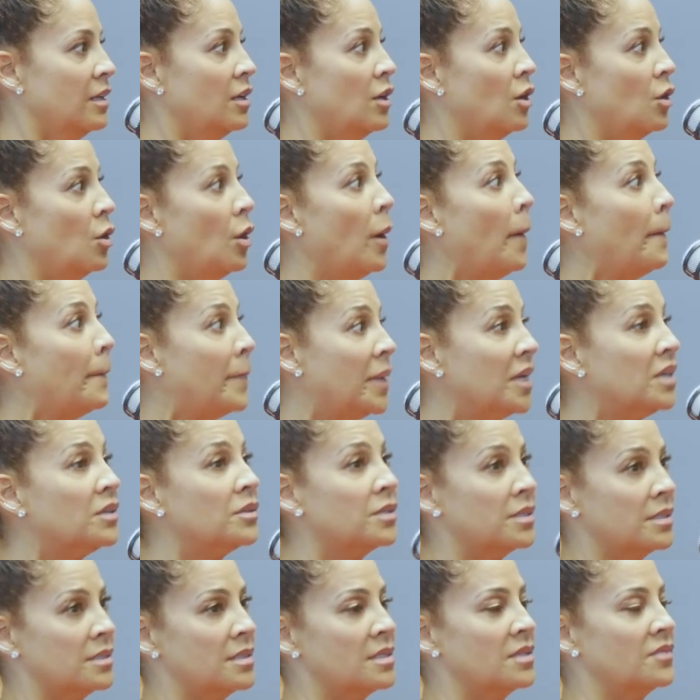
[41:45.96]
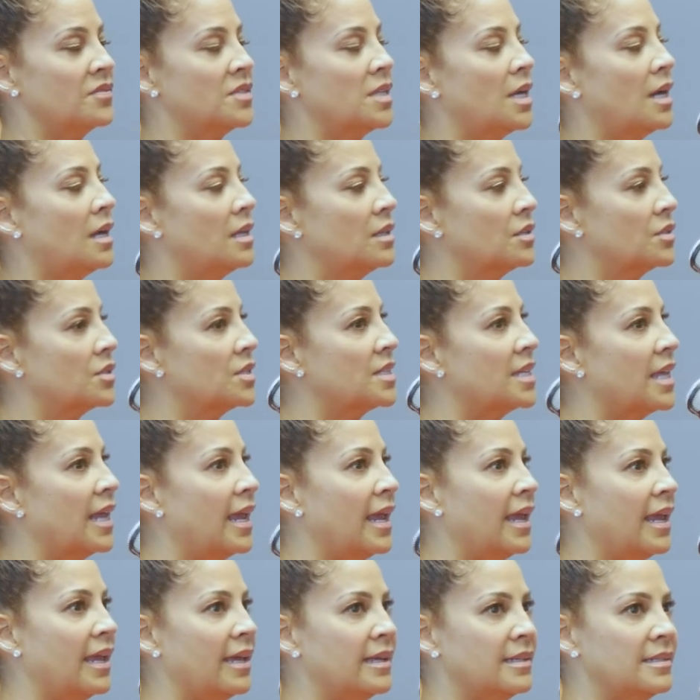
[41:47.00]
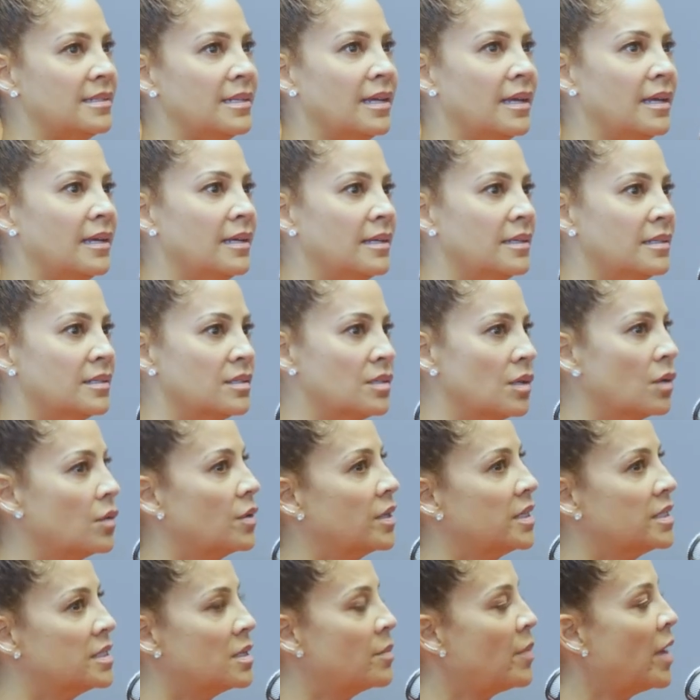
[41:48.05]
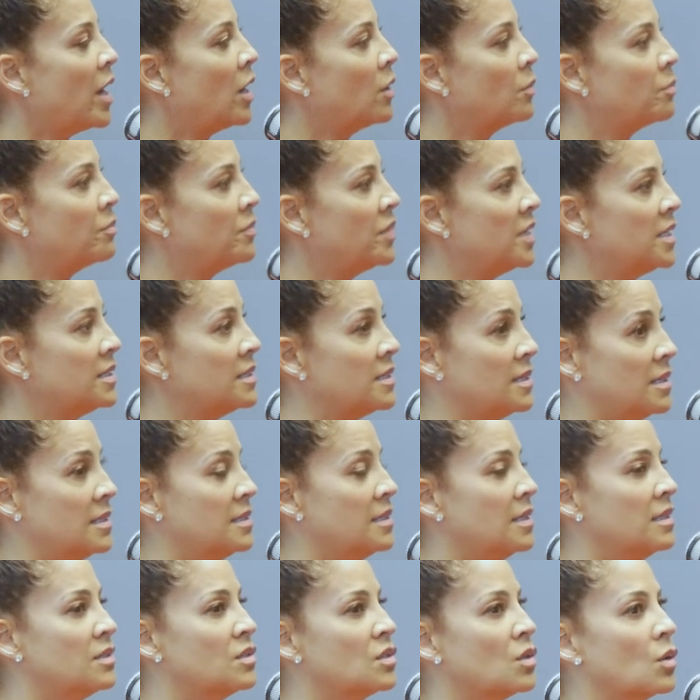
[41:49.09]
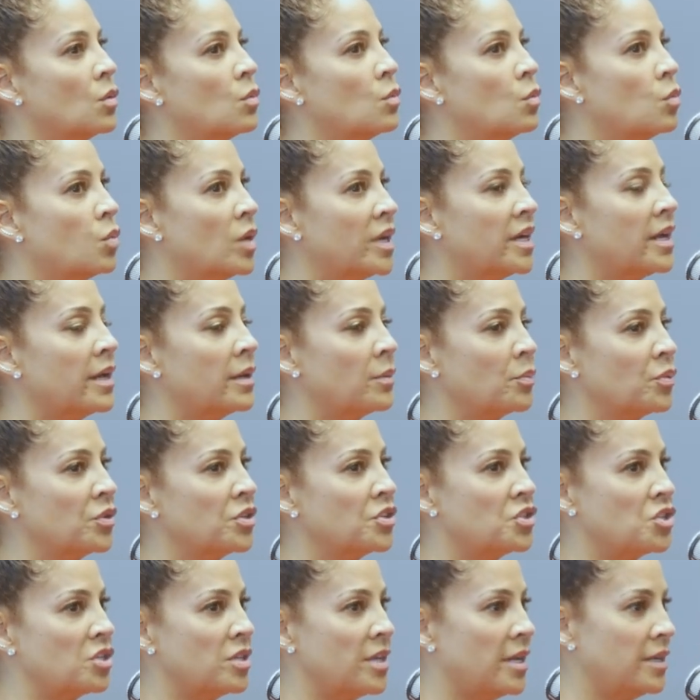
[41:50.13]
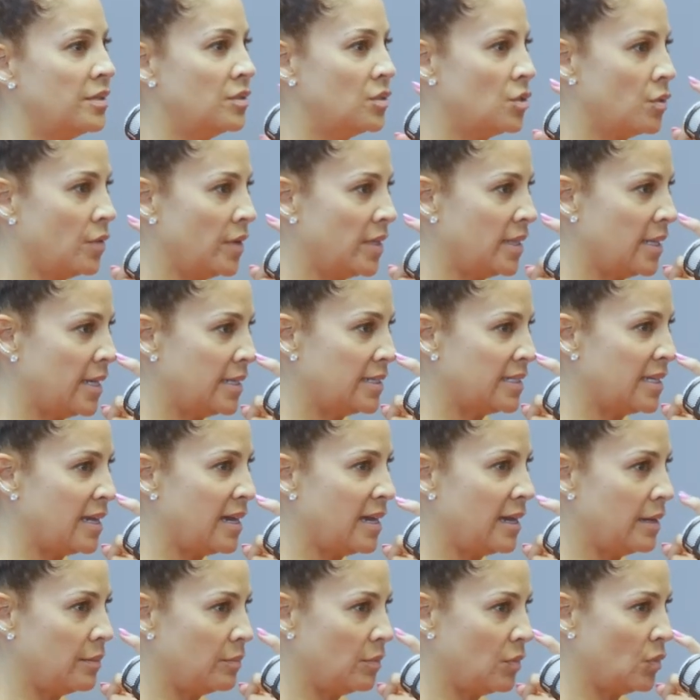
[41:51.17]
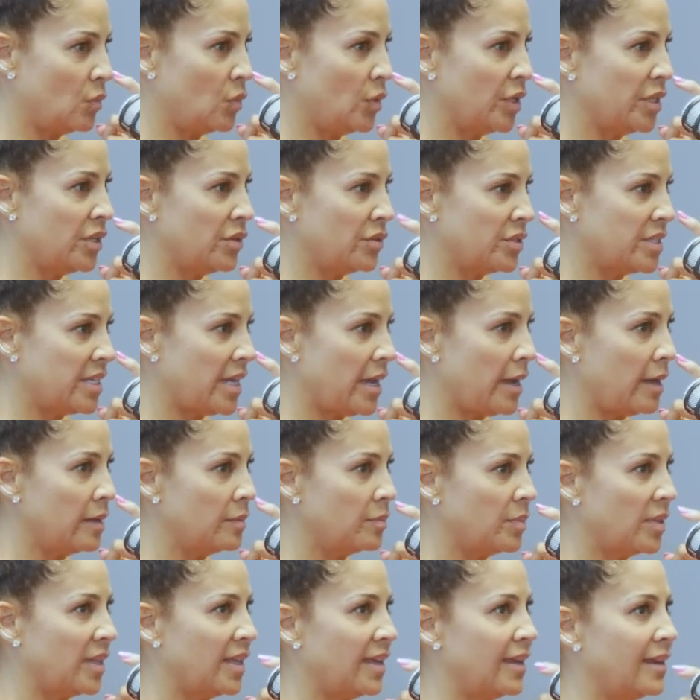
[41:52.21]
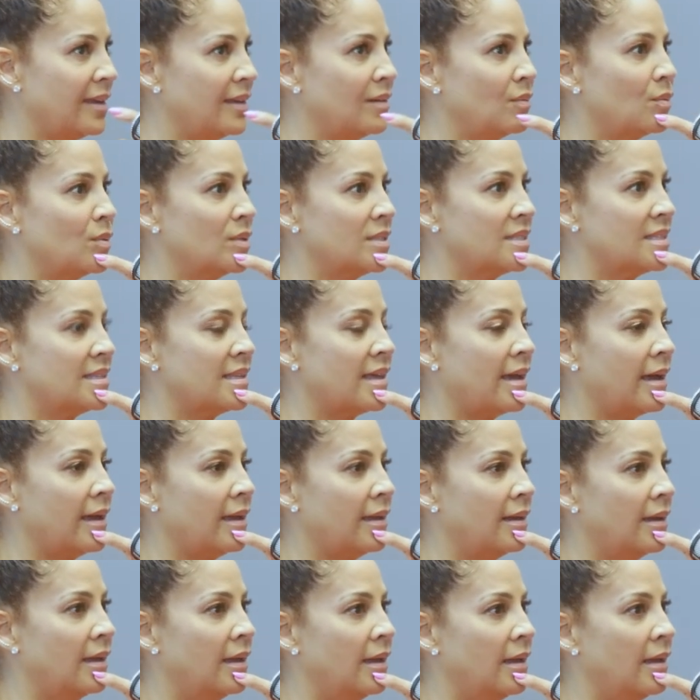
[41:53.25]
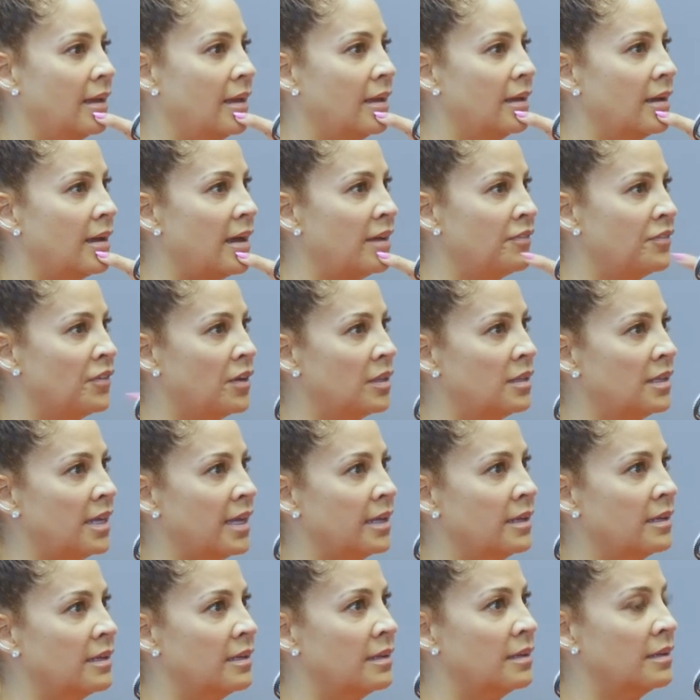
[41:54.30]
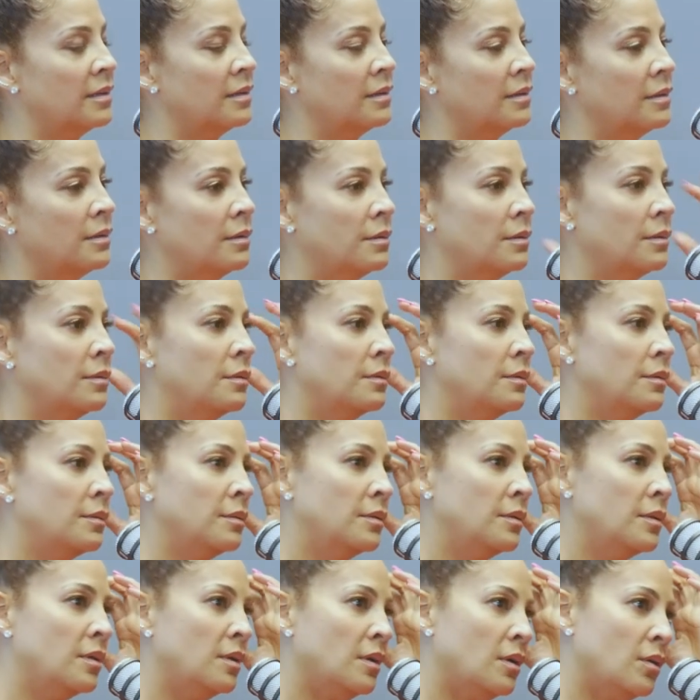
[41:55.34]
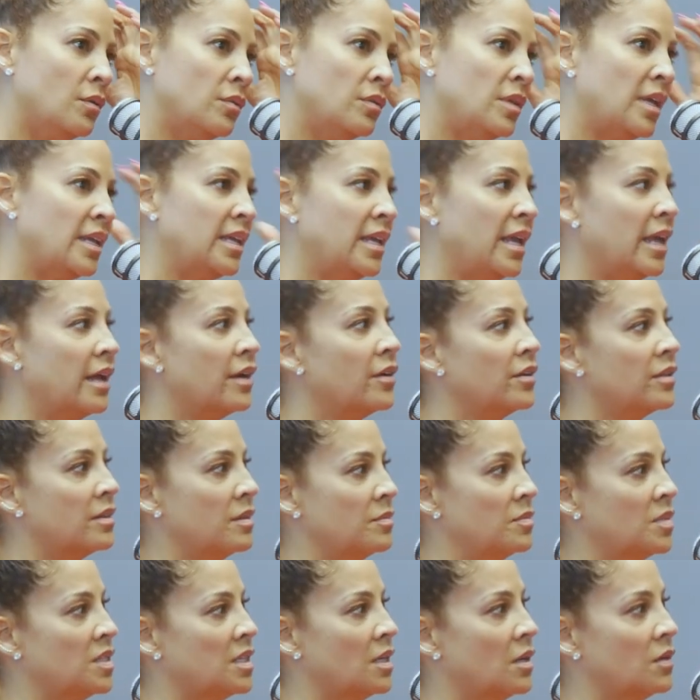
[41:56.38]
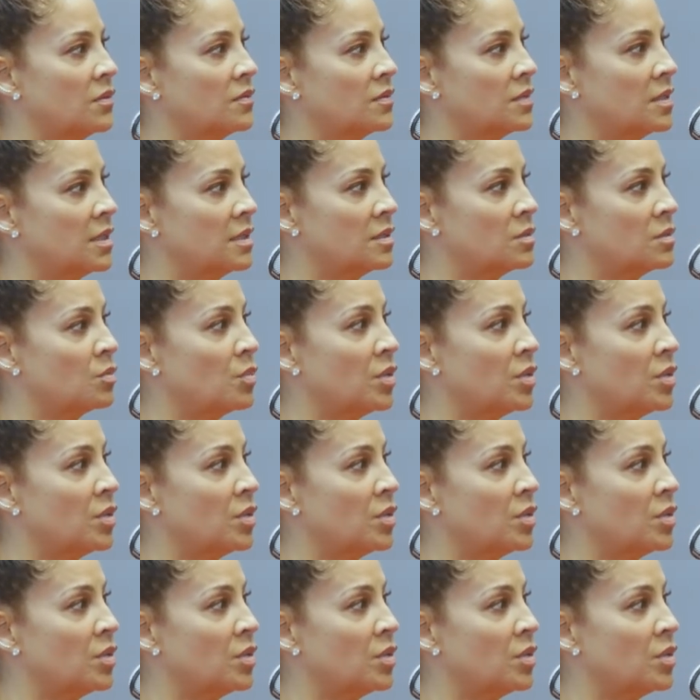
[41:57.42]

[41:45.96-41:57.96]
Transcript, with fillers: You know, billions of dollars. And so it's about business. And so what I appreciate during that time when your dad played was that I felt like, you know, they carried themselves as